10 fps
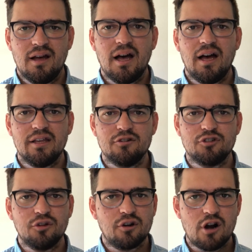either
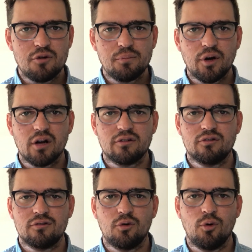do their own books
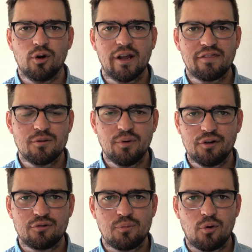or get their
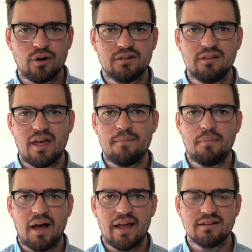books reported to them
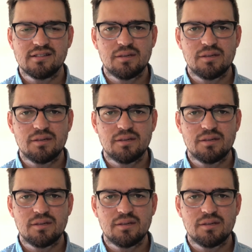by a